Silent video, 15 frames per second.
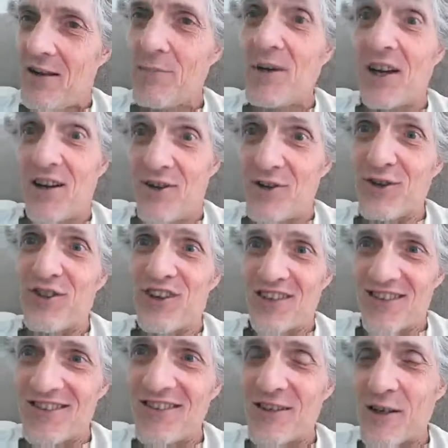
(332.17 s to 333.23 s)
Among other
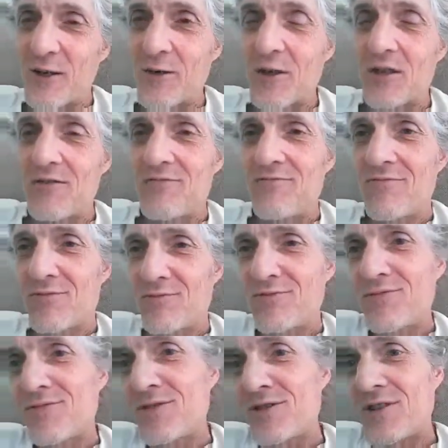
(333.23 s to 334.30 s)
things, you know, it
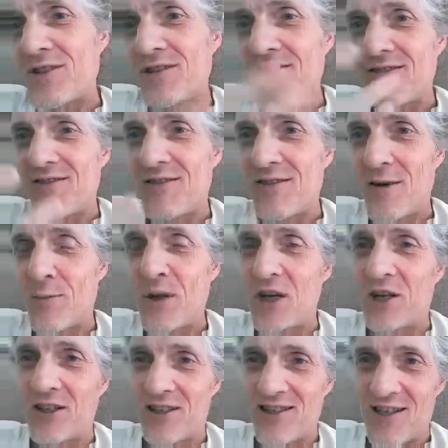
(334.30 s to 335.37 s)

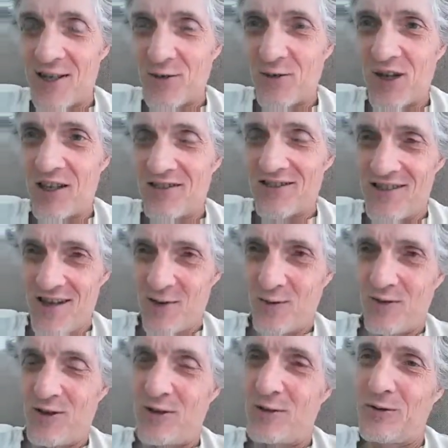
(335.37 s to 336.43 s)
apparently takes wrinkles
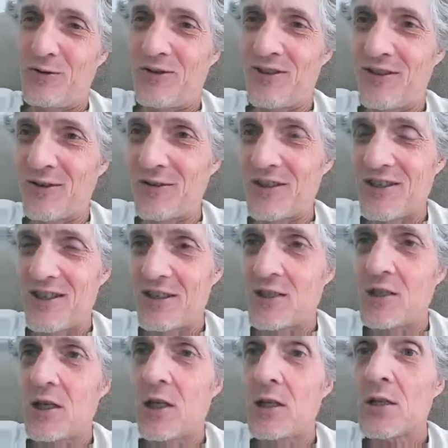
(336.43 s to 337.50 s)
out too, you know.
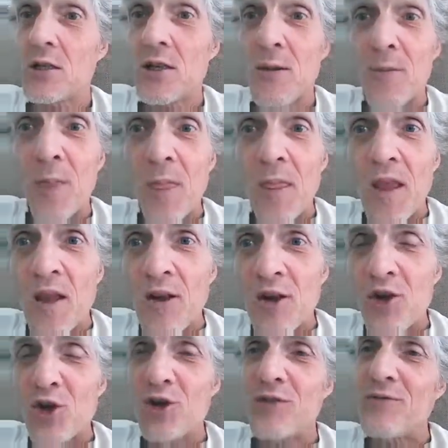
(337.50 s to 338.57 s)
It's
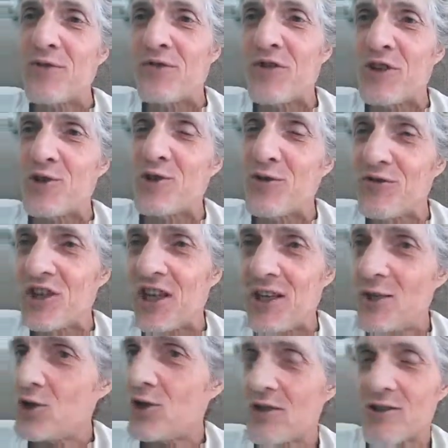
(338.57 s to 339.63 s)
good for
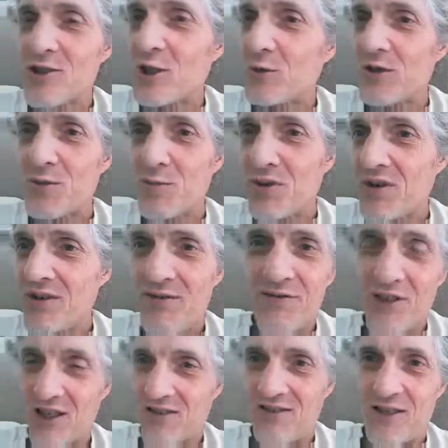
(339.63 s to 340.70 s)
rejuvenation, so it's
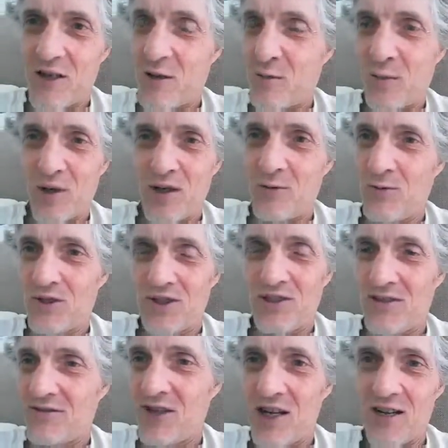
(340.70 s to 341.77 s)
perfect to combine with
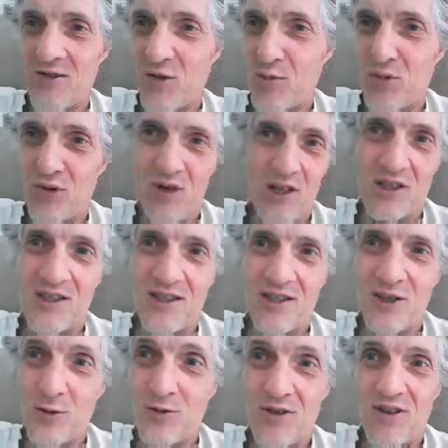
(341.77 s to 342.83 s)
silver
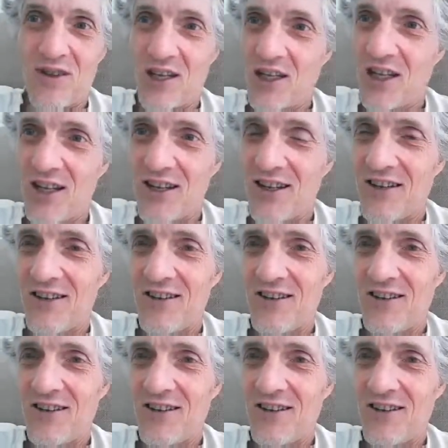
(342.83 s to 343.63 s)
hydroperoxide, you would think.